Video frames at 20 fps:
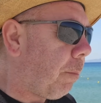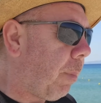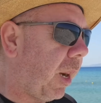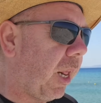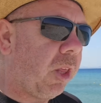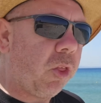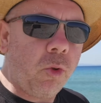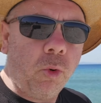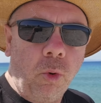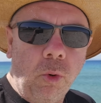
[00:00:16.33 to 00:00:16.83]
But
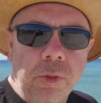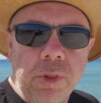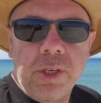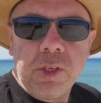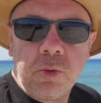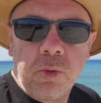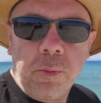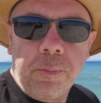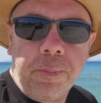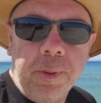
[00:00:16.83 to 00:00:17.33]
I thought
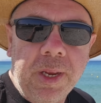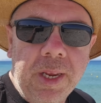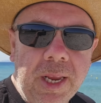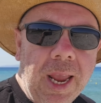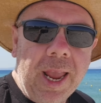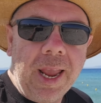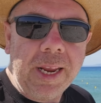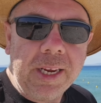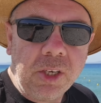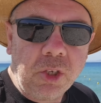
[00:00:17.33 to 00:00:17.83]
this would
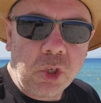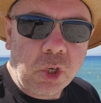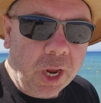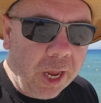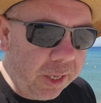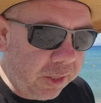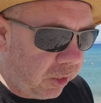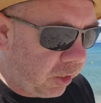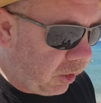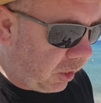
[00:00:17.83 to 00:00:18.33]
be a
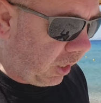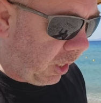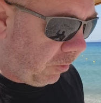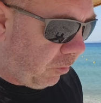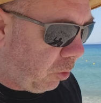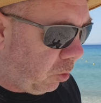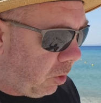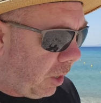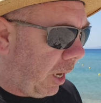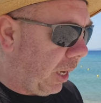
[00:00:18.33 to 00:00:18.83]
chance to
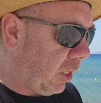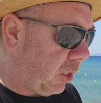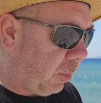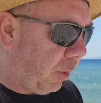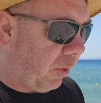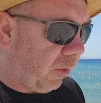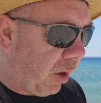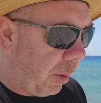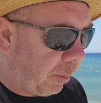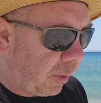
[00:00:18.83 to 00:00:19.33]
give you guys a
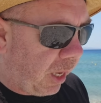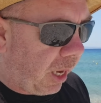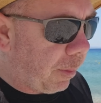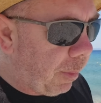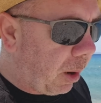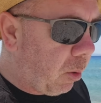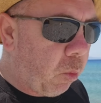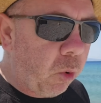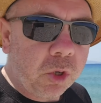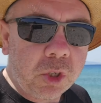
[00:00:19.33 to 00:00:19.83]
bit of an update
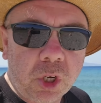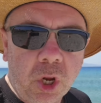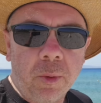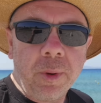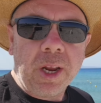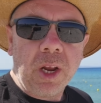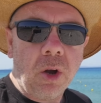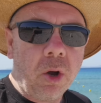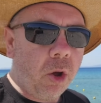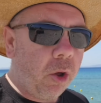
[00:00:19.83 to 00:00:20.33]
about what's
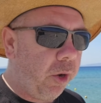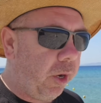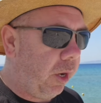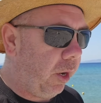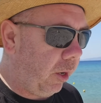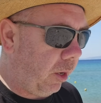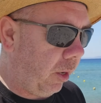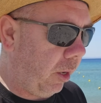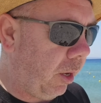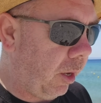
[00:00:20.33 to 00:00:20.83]
going on.
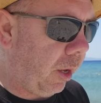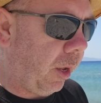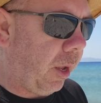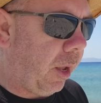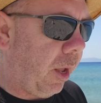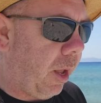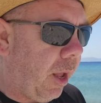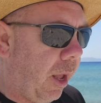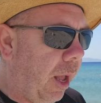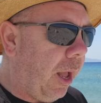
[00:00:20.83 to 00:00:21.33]

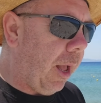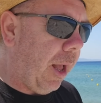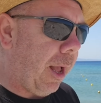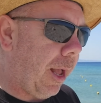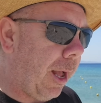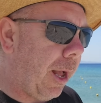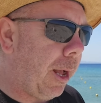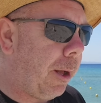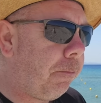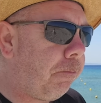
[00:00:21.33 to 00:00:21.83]

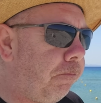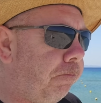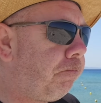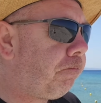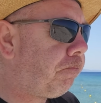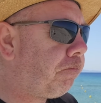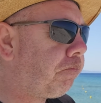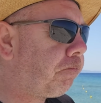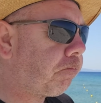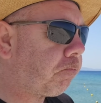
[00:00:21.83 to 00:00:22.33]
Um,
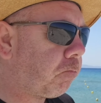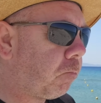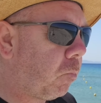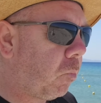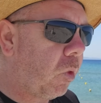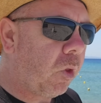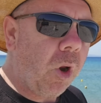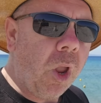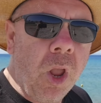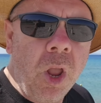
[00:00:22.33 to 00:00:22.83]

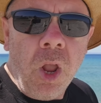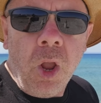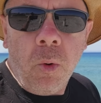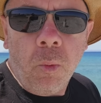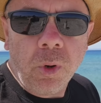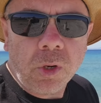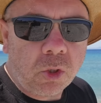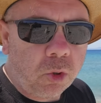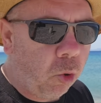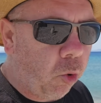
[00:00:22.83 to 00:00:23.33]

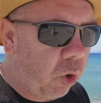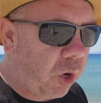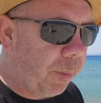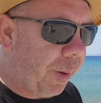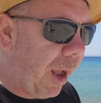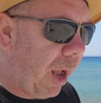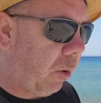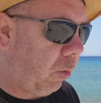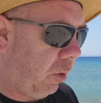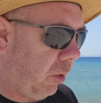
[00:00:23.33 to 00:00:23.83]
we'll talk
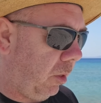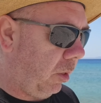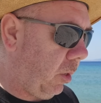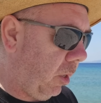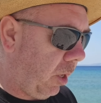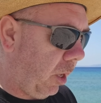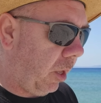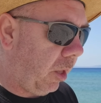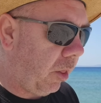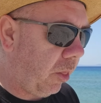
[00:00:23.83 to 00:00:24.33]
about
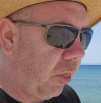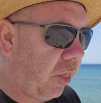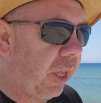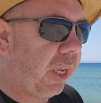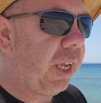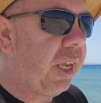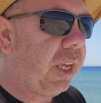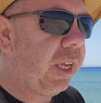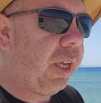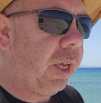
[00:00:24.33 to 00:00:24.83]

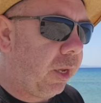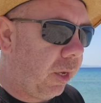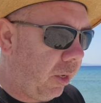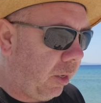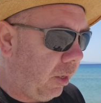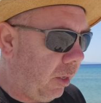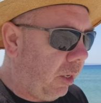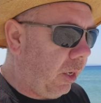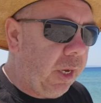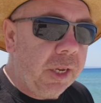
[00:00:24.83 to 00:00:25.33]
the
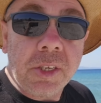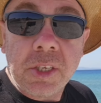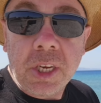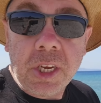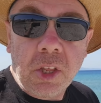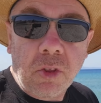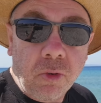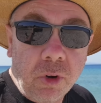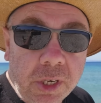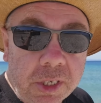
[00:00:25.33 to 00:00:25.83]

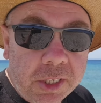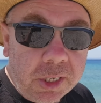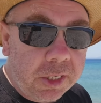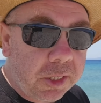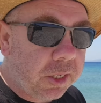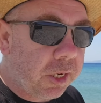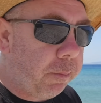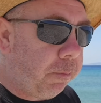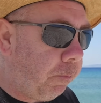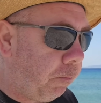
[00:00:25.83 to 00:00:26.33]
T3
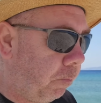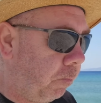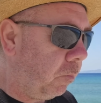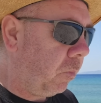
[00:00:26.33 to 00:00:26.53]
system.